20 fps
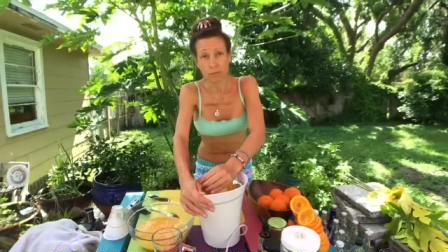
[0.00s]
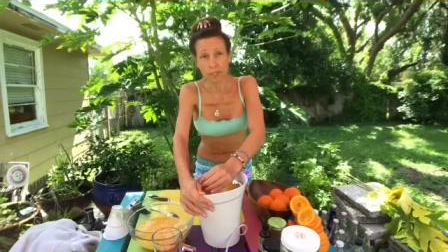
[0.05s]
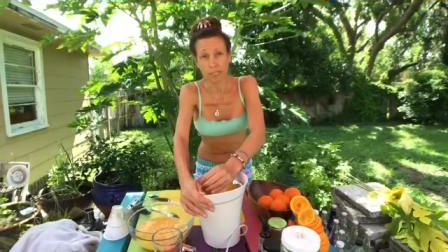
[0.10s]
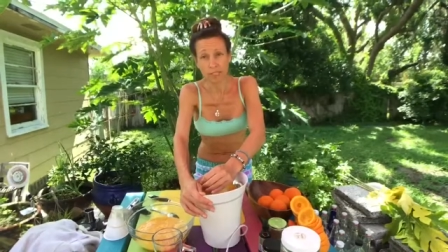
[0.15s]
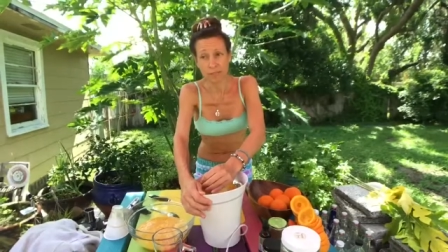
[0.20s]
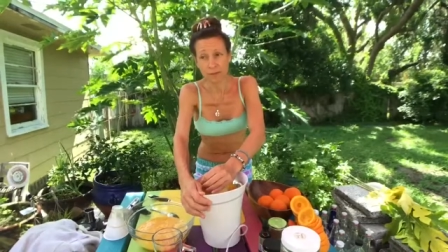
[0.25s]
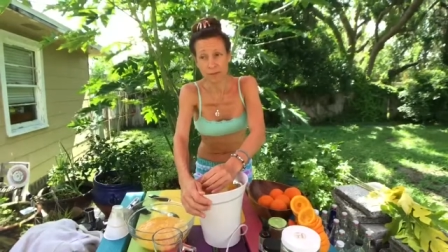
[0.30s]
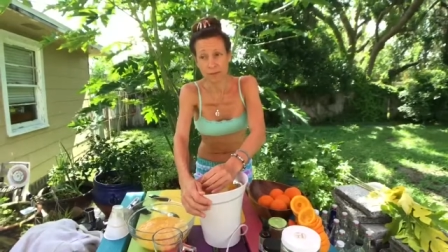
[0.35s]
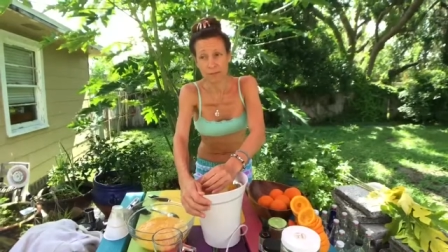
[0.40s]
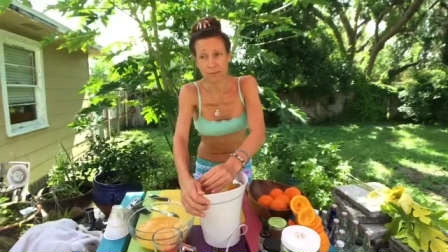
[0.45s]
They
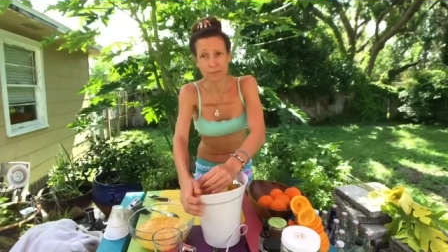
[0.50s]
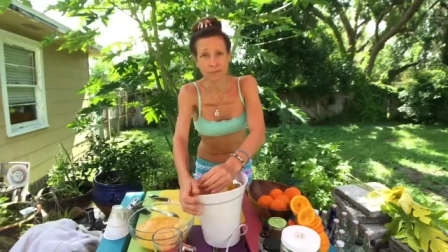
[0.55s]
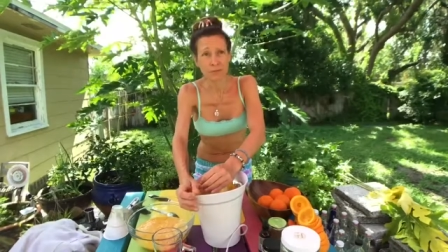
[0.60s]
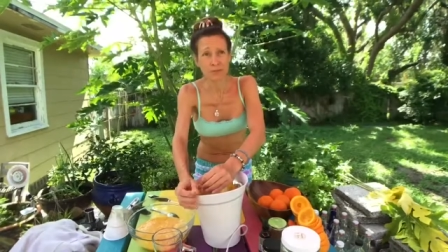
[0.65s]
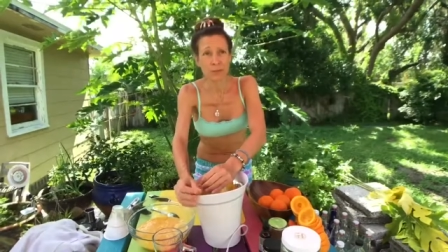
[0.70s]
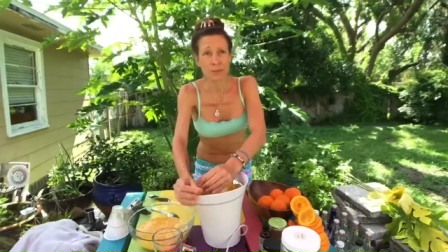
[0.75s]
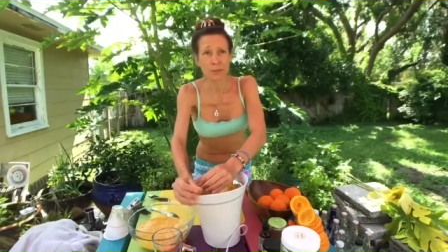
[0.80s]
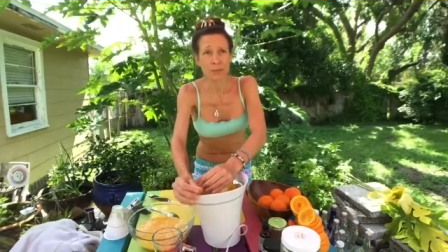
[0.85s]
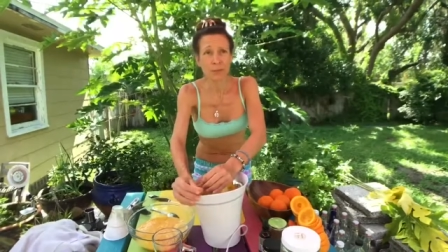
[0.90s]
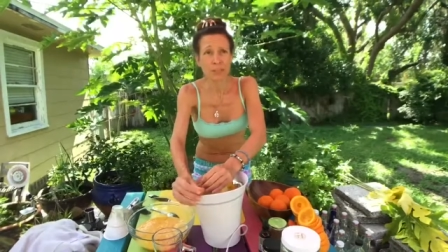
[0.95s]
can
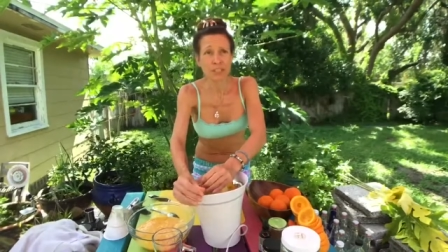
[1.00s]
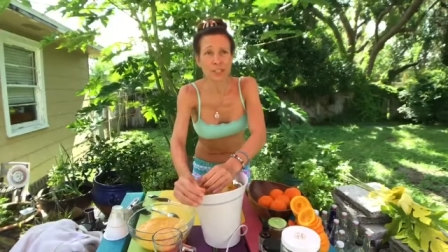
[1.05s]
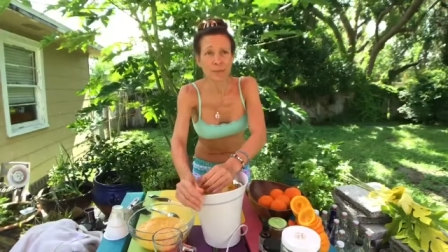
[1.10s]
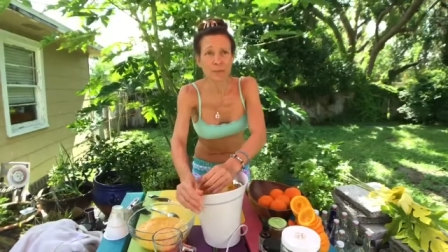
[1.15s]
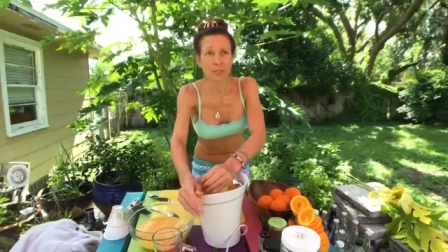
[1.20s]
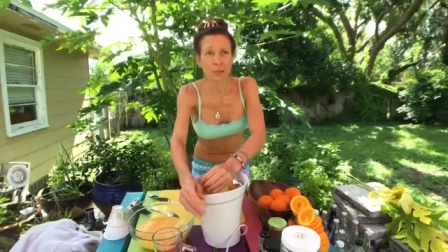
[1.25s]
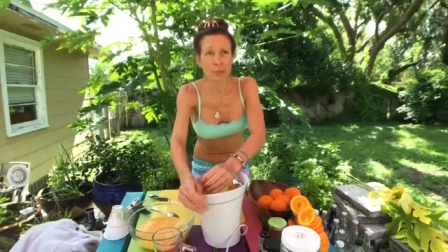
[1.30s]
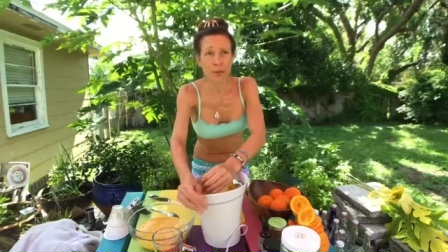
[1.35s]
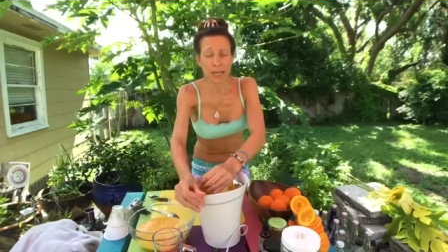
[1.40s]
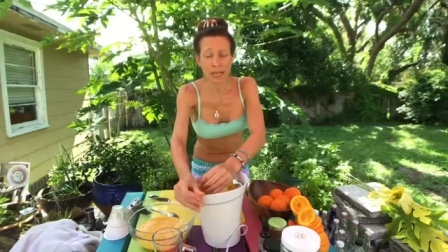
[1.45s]
put them
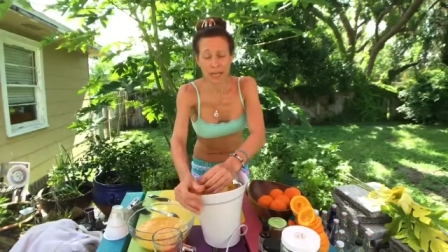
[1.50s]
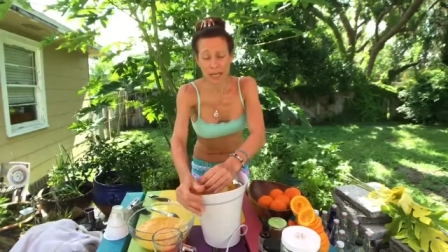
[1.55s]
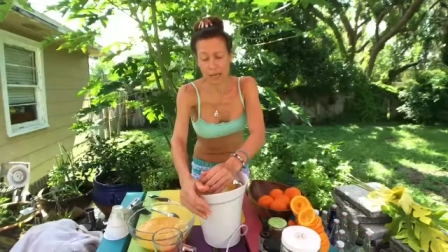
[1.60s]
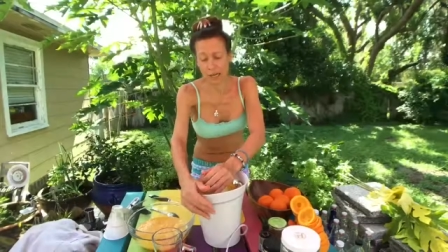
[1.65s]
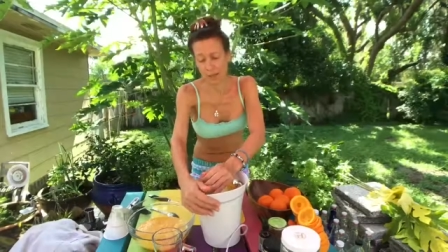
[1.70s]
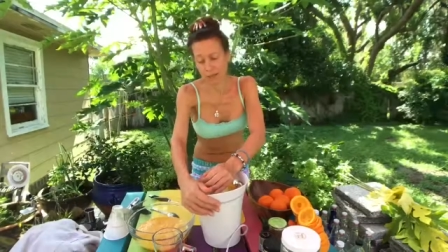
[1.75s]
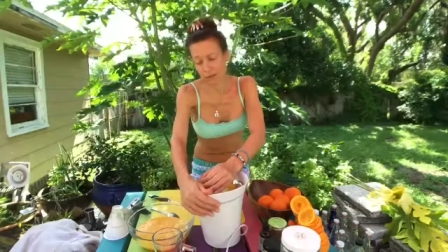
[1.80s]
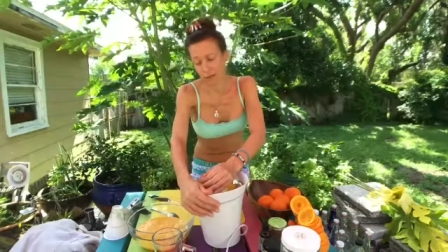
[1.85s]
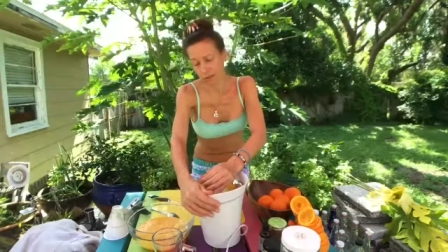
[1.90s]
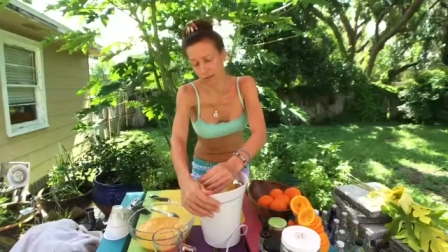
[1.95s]
in a
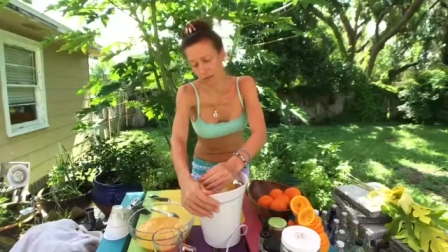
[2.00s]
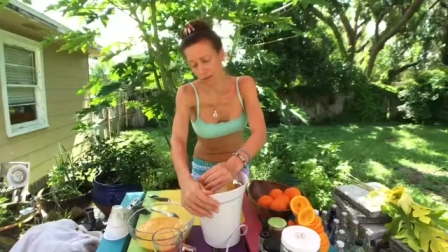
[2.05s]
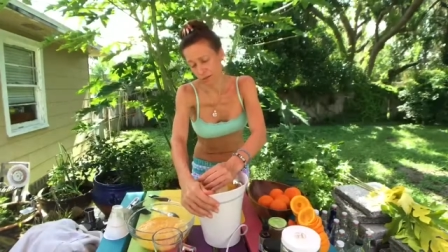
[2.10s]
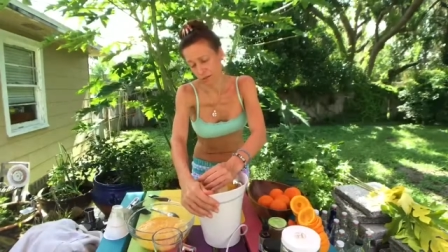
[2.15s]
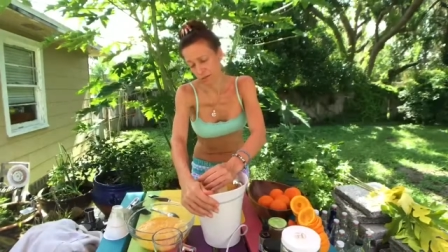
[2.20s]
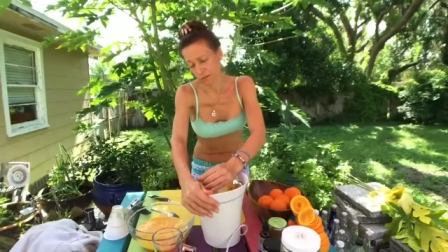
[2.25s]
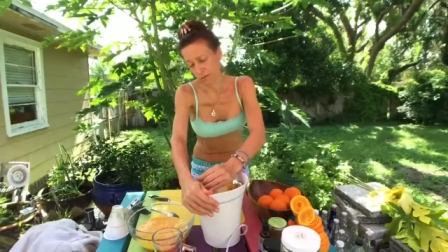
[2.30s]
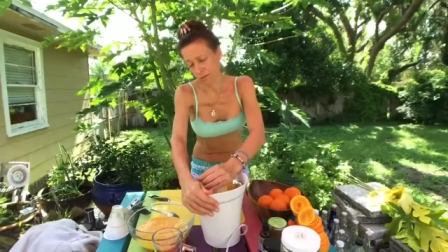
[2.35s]
warehouse